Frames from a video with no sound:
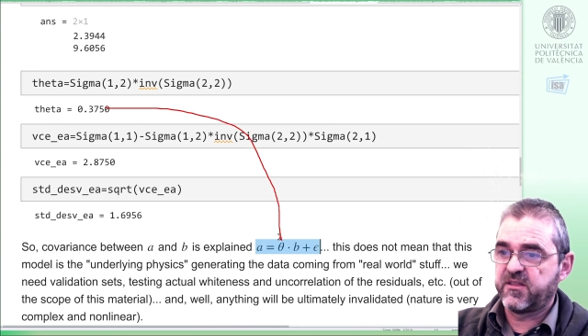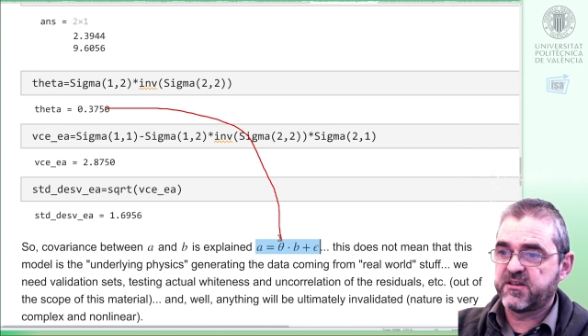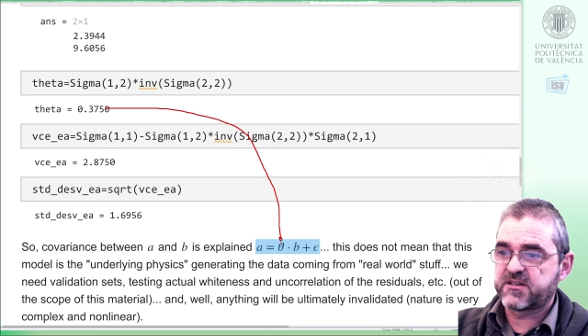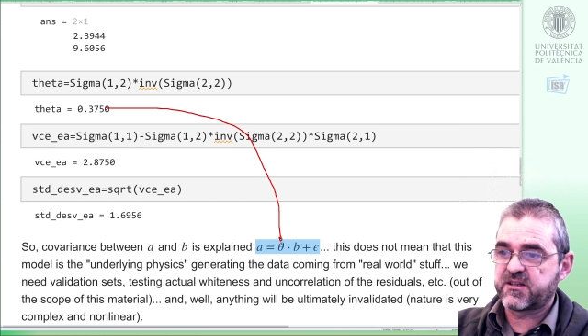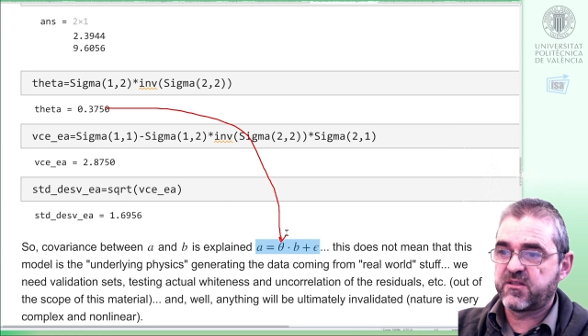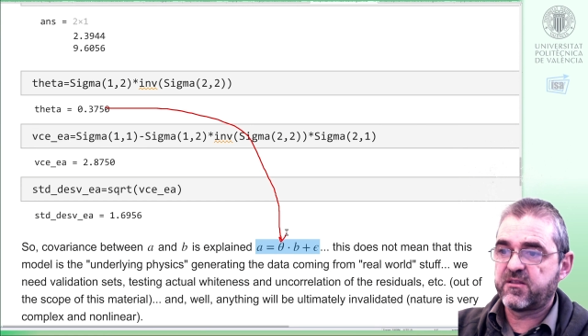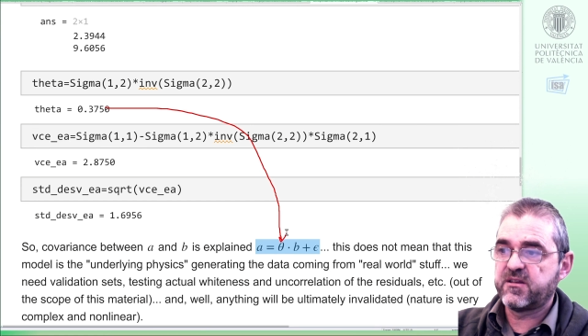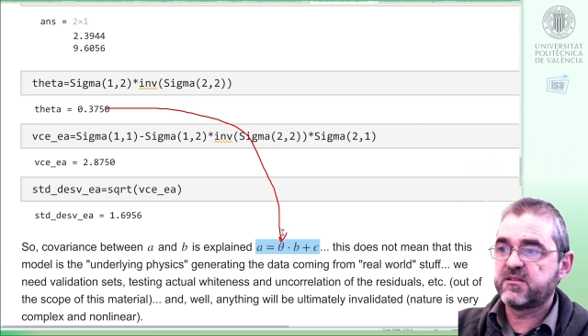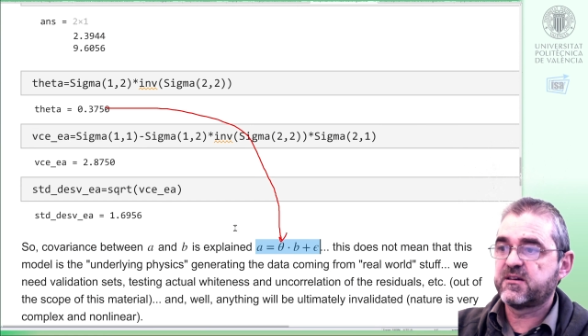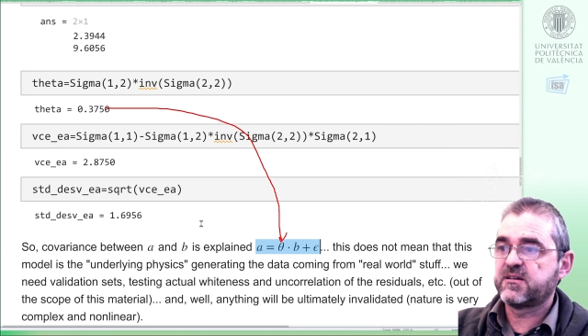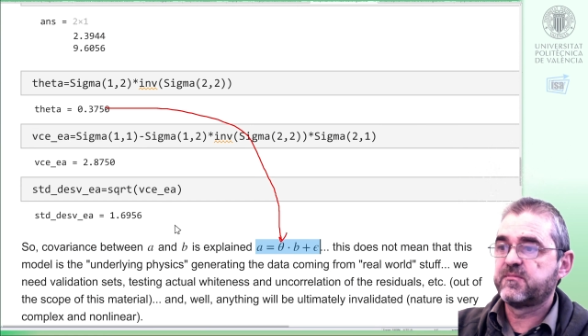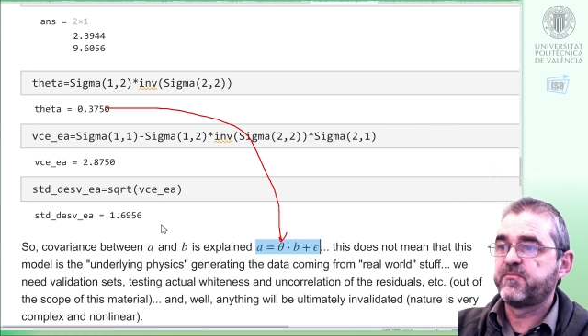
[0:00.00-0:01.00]
this
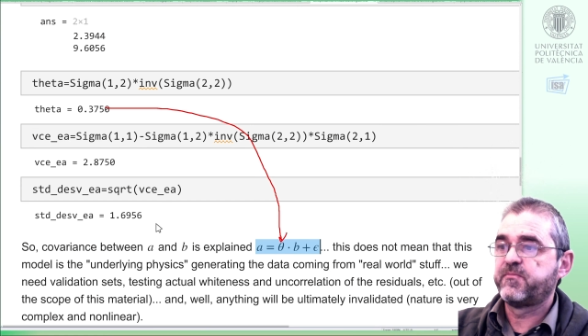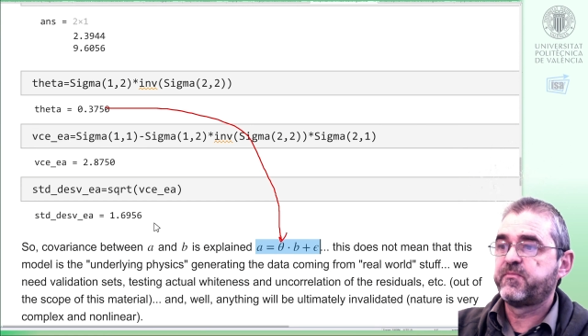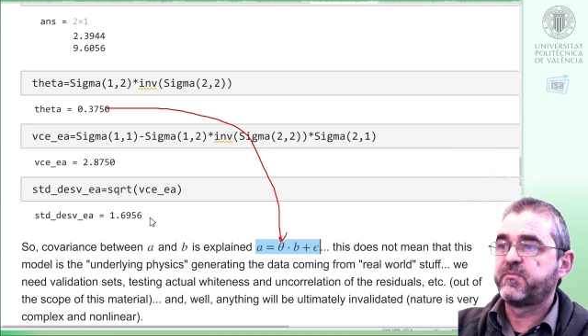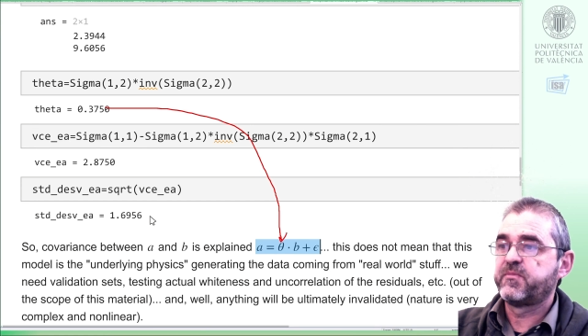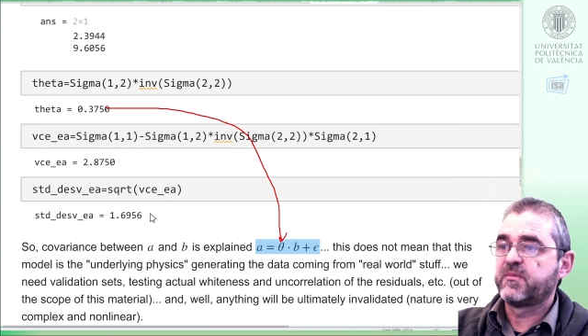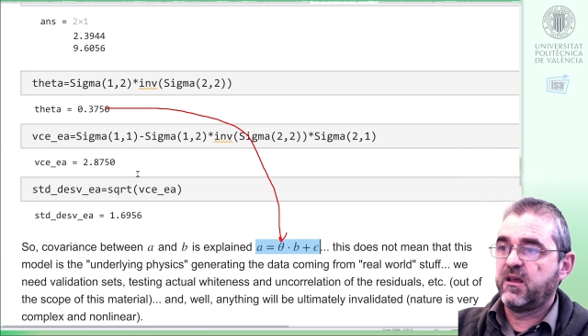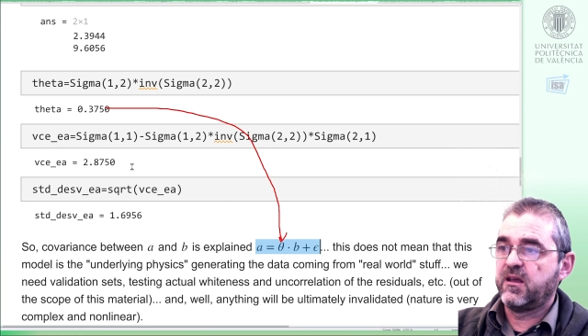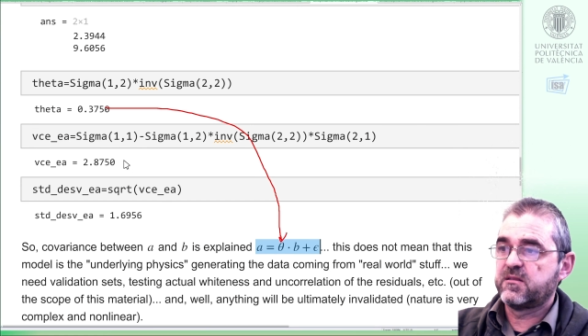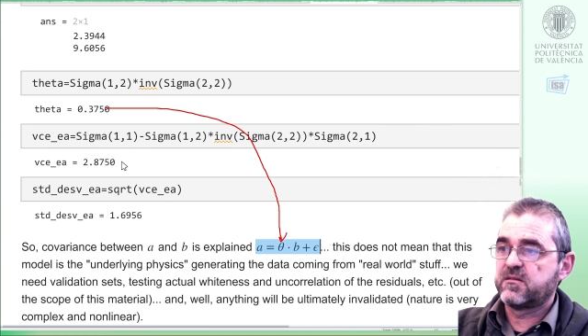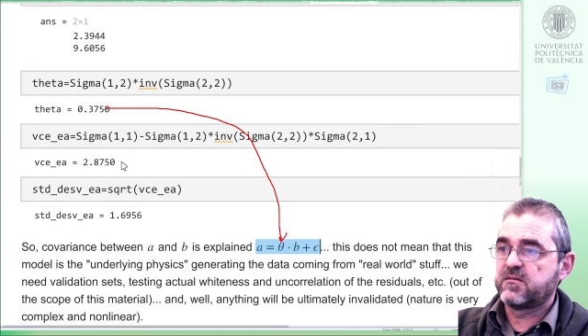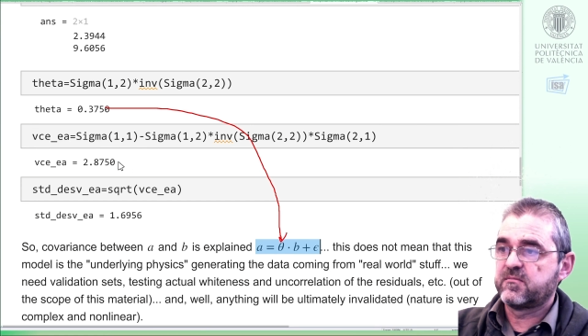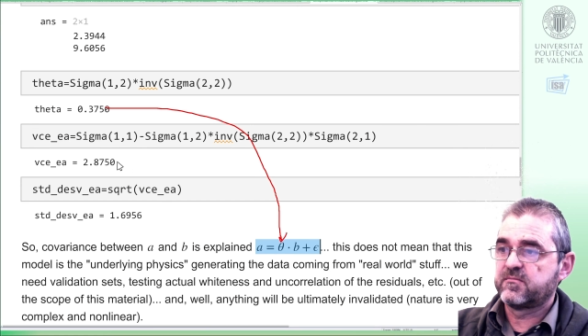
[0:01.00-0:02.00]
theta
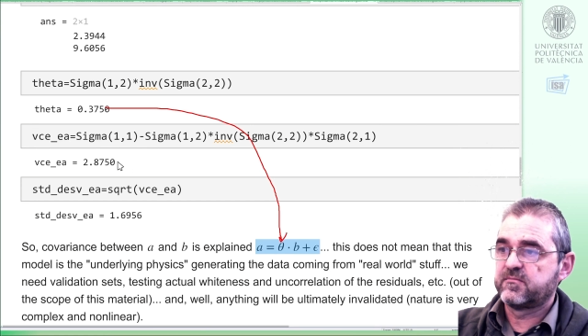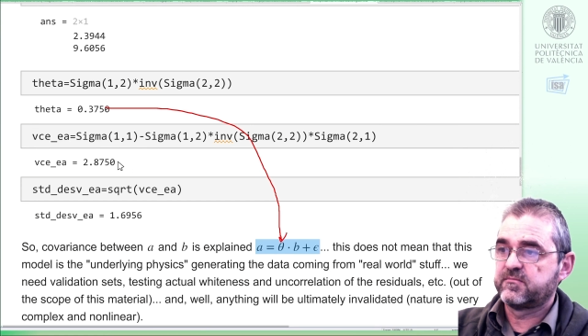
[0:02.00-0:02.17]
and